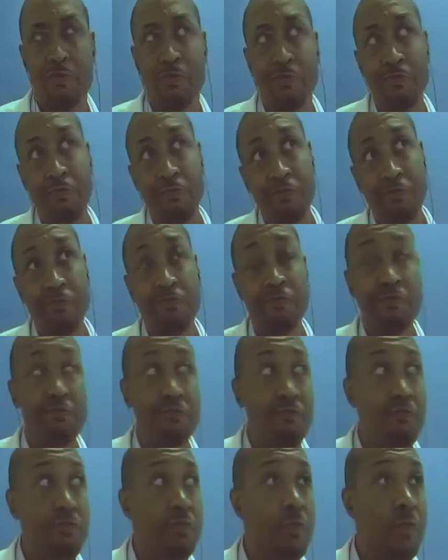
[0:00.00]
to as
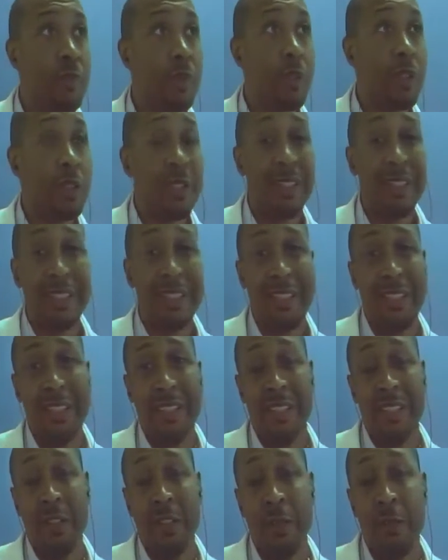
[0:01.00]
far as it does, does
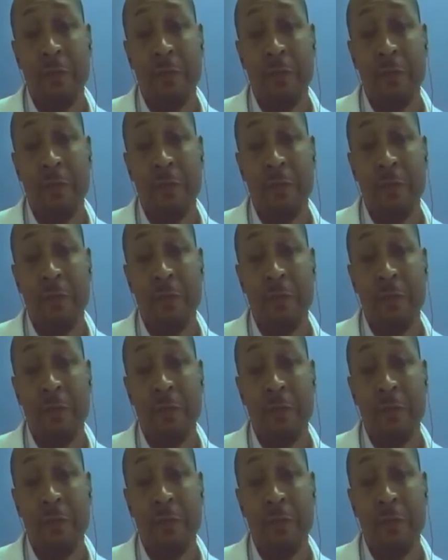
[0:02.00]
it